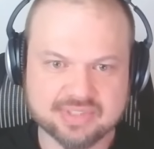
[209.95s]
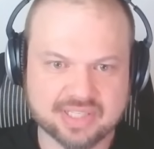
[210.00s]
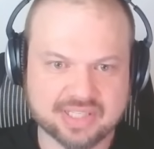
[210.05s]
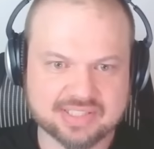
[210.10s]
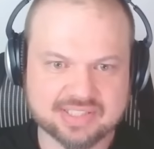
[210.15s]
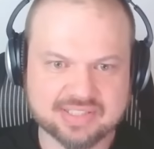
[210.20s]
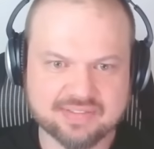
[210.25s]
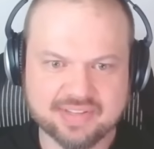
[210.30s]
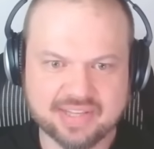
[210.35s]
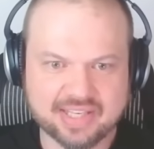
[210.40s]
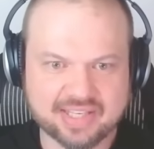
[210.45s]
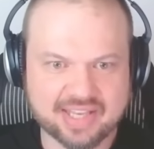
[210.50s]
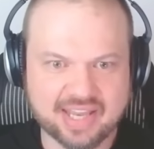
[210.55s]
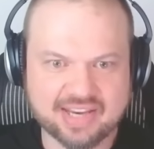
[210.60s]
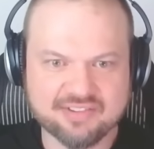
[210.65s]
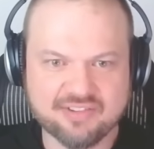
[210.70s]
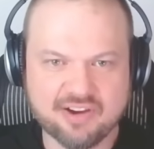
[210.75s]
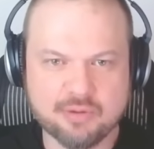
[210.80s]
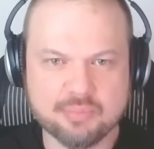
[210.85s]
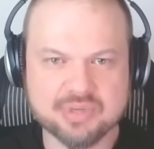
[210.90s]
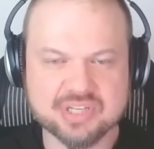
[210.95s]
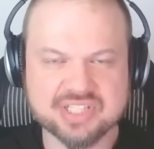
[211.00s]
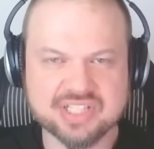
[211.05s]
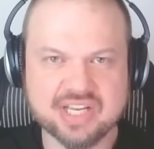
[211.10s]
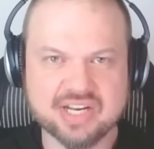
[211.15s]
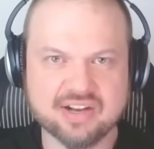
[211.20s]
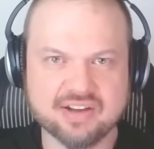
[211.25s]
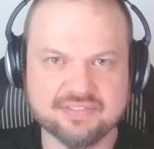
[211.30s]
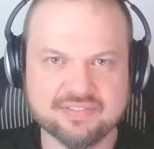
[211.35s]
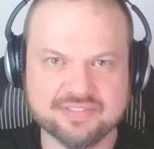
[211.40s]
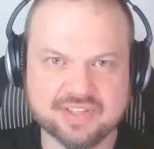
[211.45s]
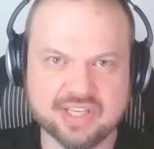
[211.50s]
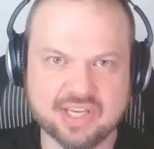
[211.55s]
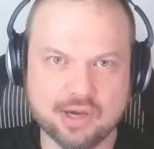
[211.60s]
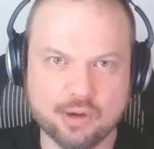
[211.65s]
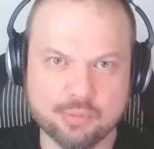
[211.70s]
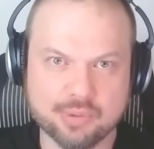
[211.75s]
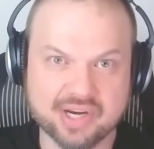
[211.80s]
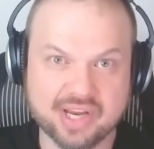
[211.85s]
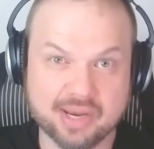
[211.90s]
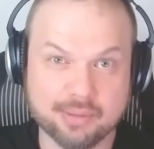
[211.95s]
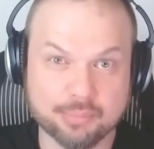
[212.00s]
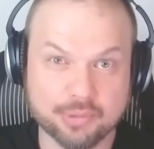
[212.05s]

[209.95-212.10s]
like something like 95% of the OpenAI